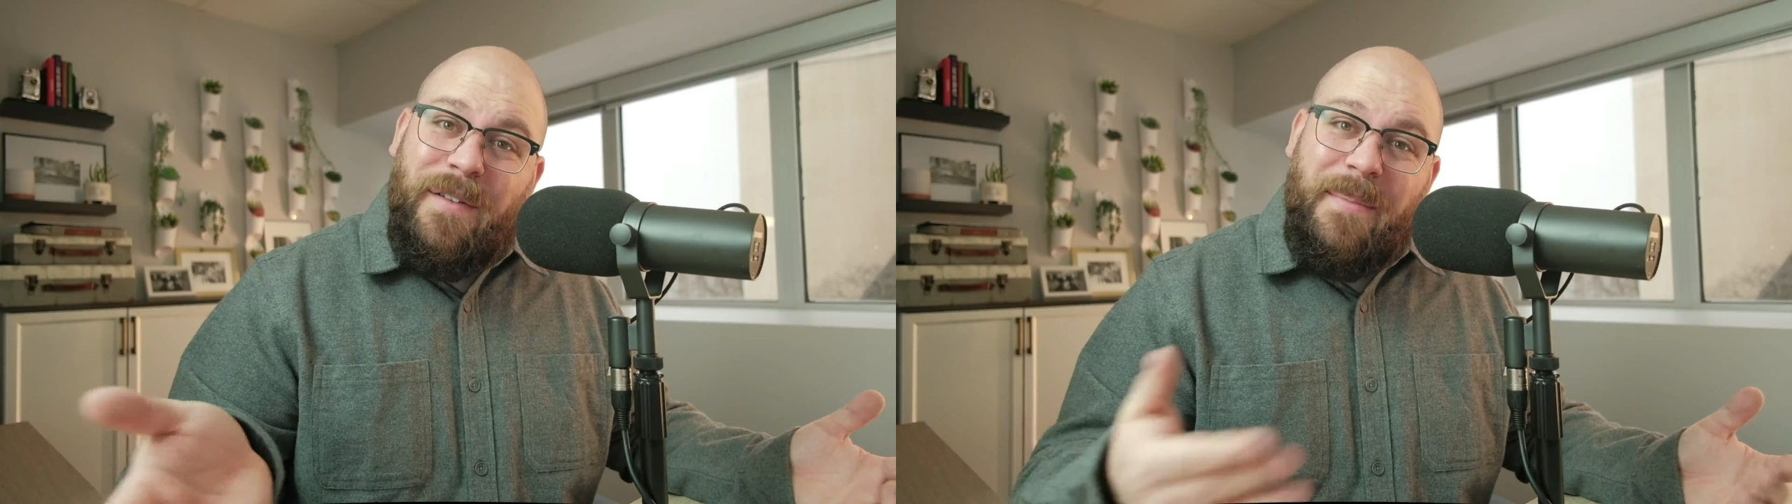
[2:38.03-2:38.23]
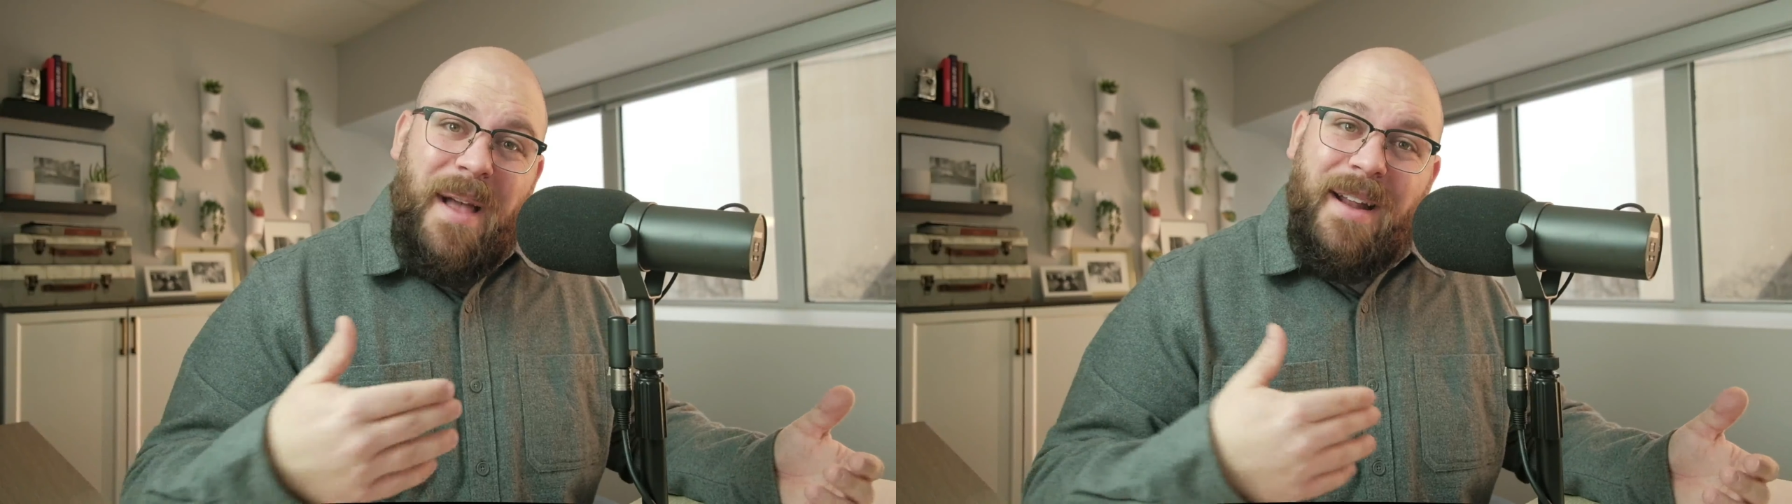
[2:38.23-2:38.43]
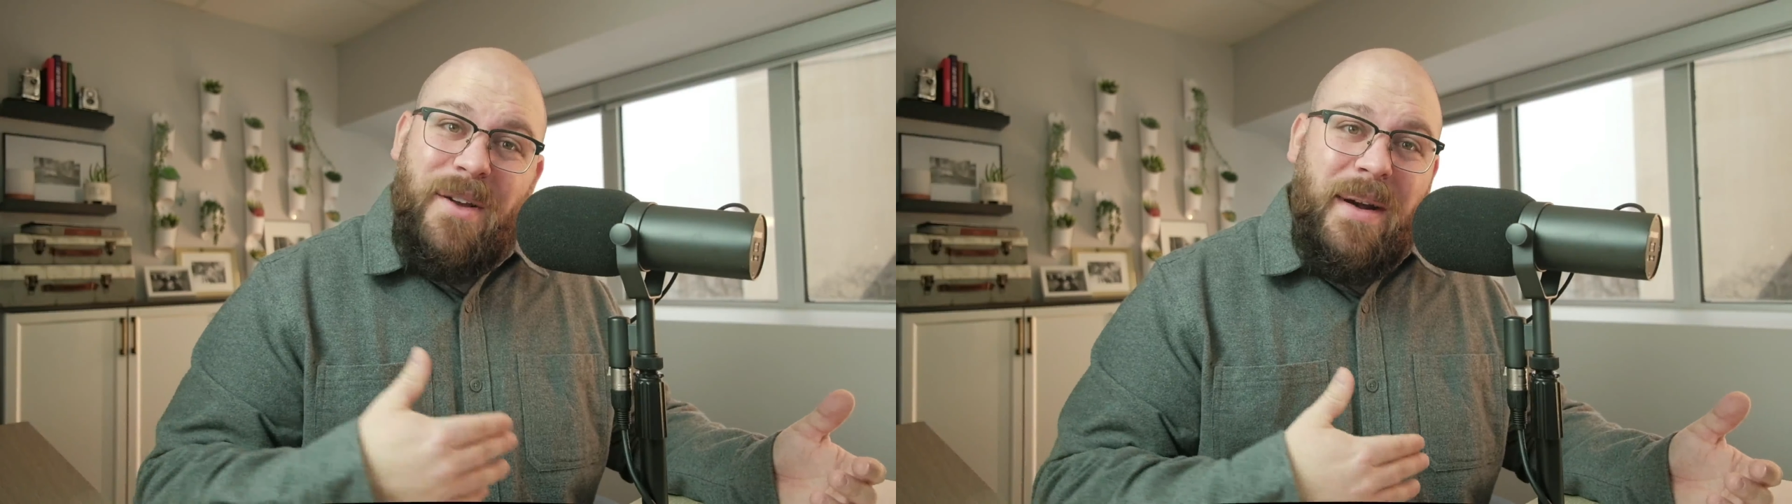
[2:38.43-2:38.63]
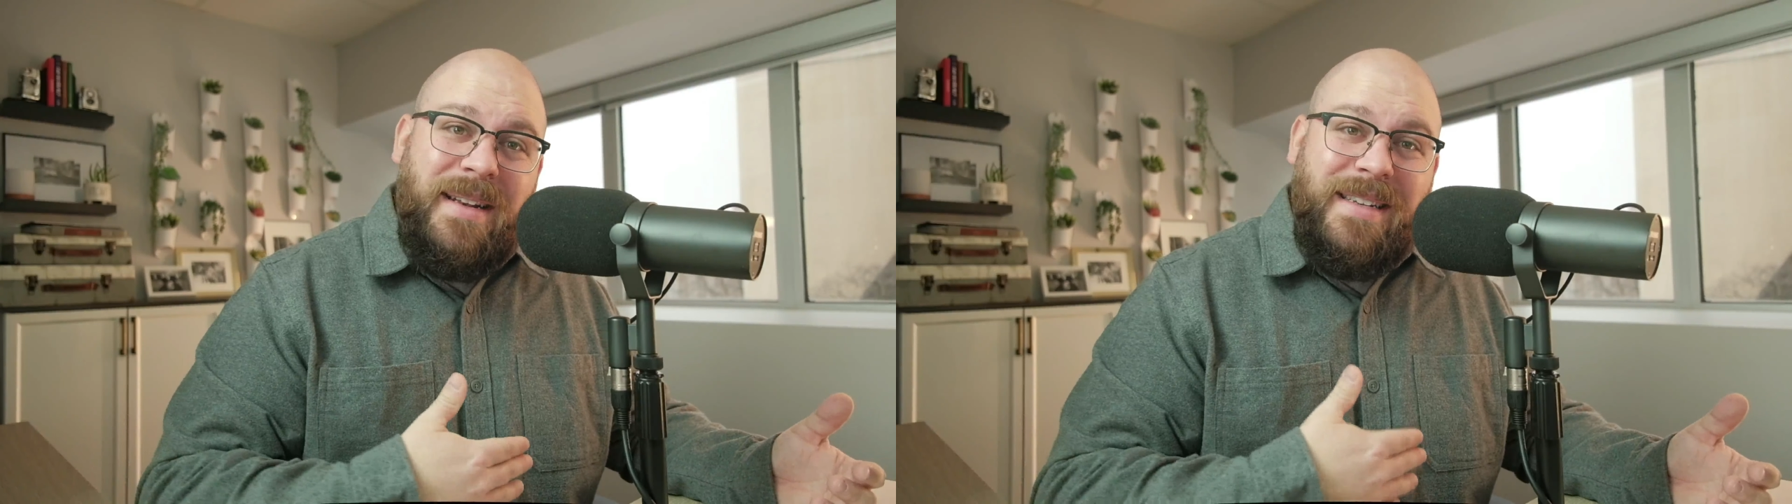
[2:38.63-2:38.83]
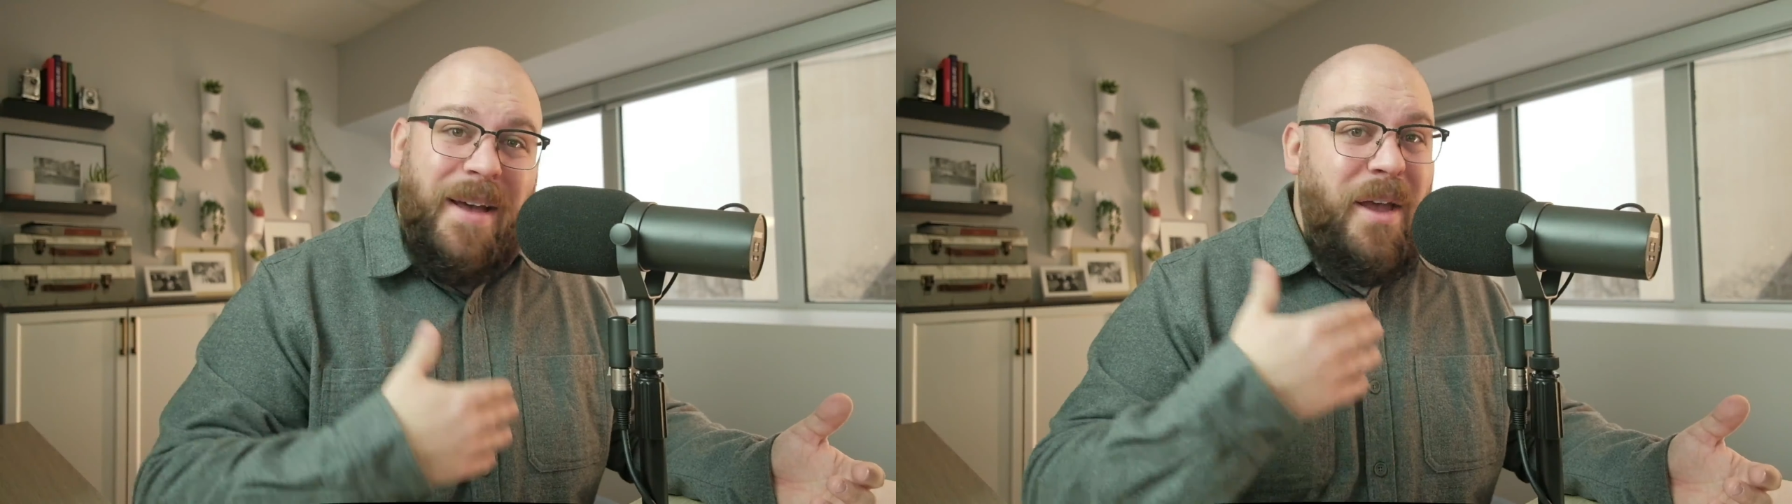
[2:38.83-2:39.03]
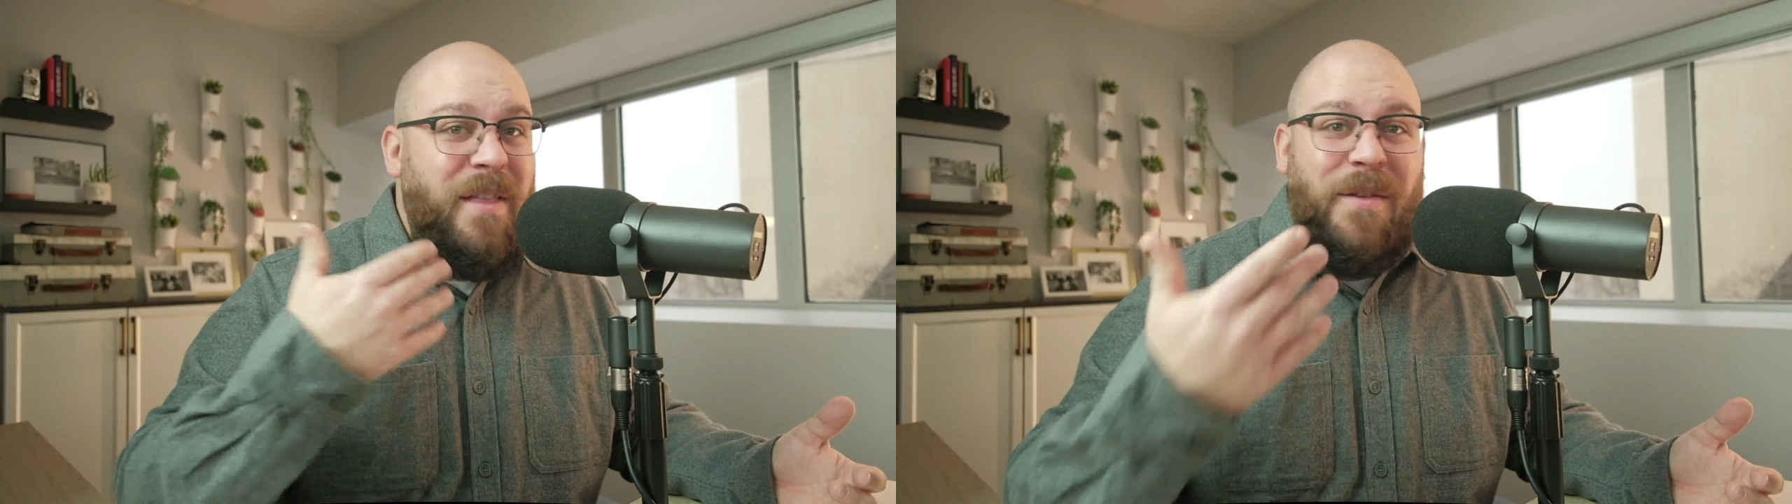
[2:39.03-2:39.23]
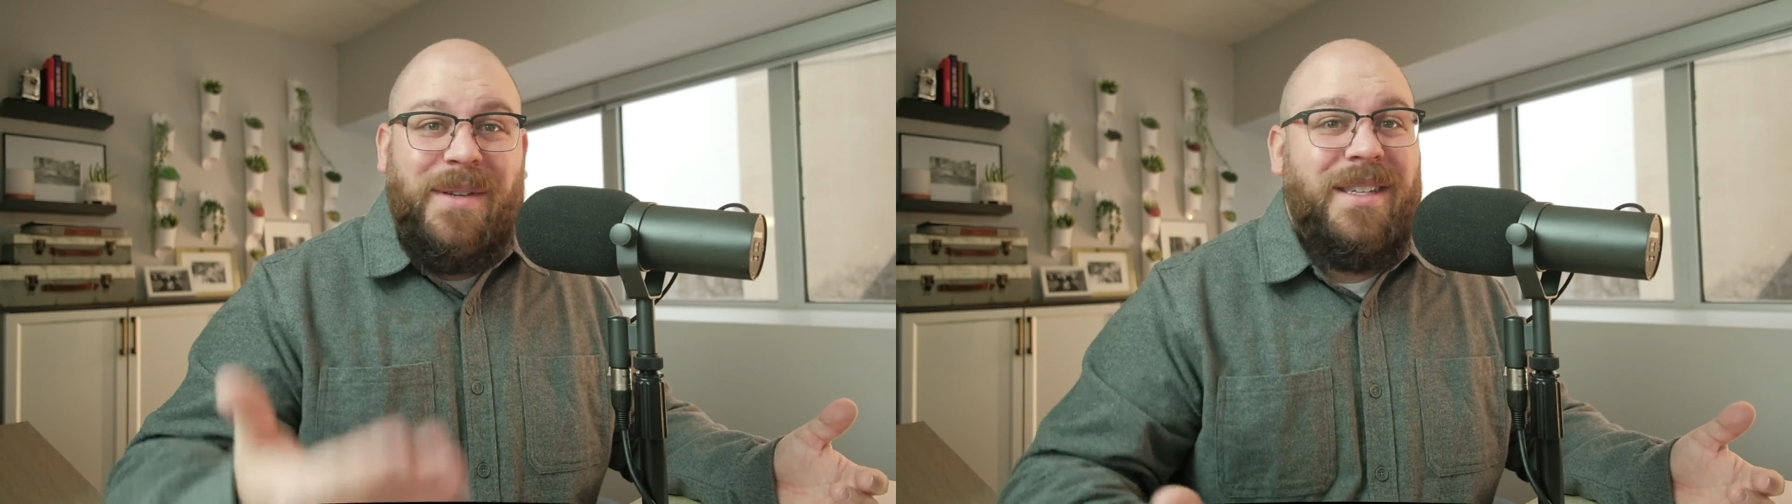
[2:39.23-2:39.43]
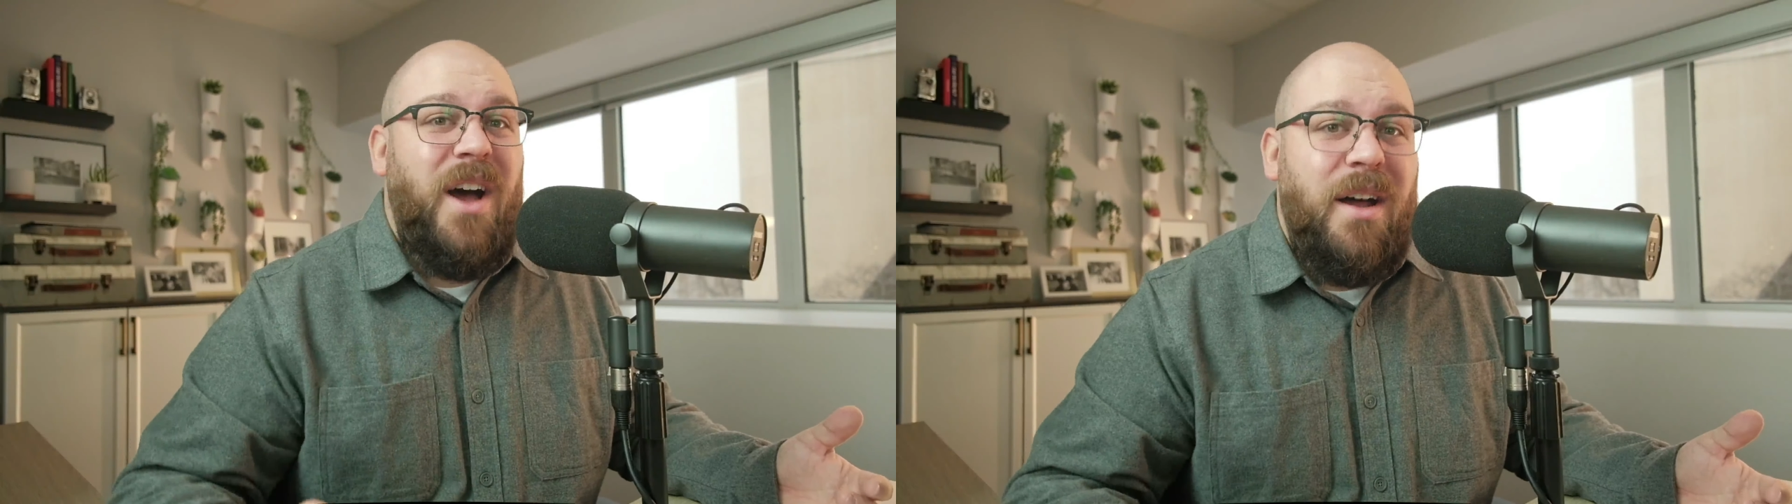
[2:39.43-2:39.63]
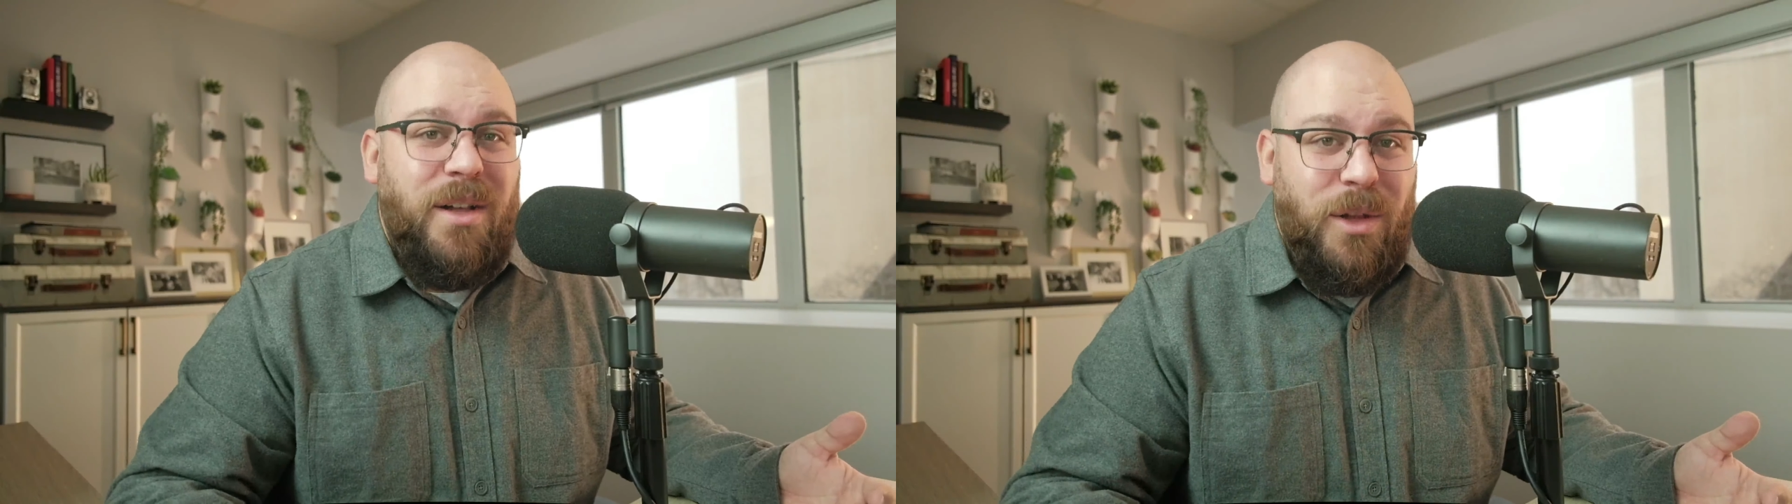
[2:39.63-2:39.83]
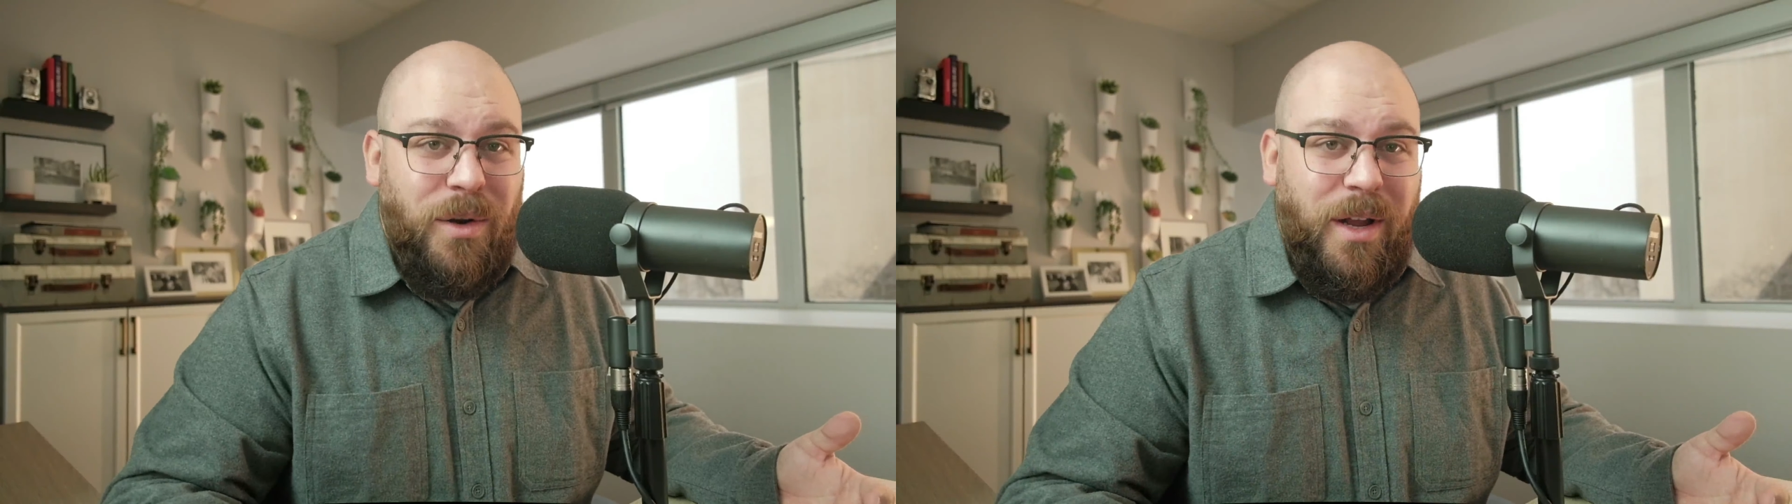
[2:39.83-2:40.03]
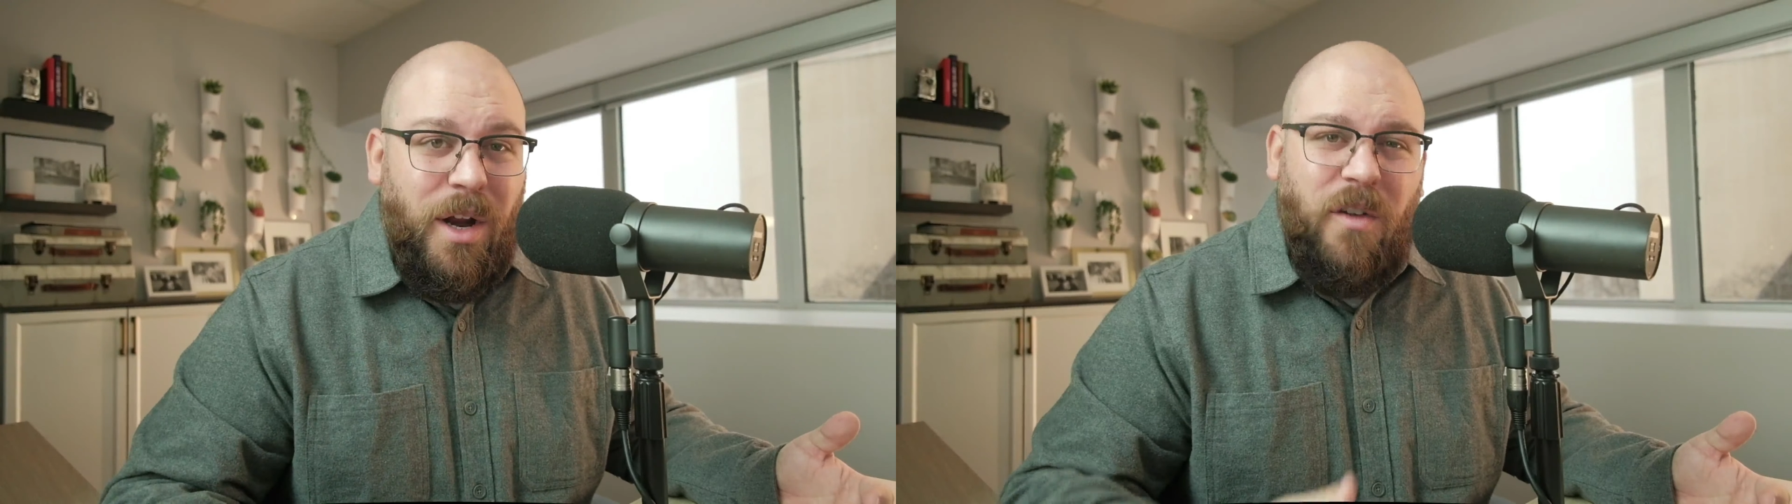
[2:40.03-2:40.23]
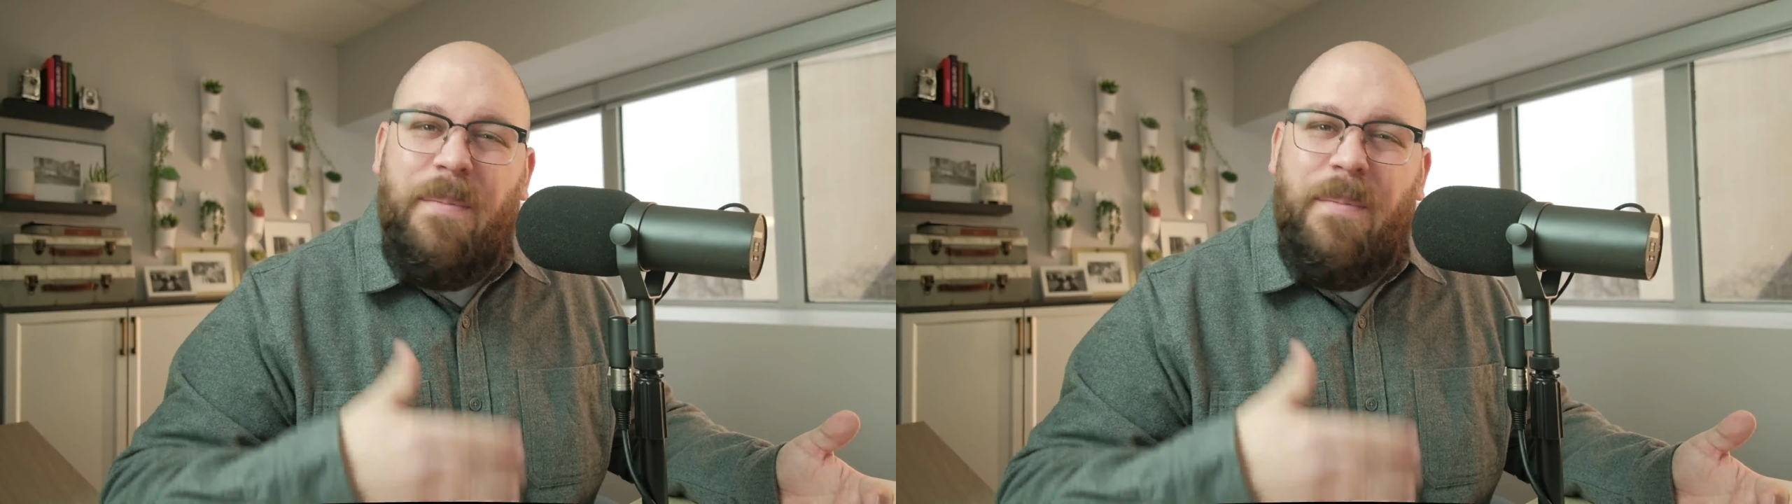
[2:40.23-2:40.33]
I'm not going to tell you that there's not a learning curve,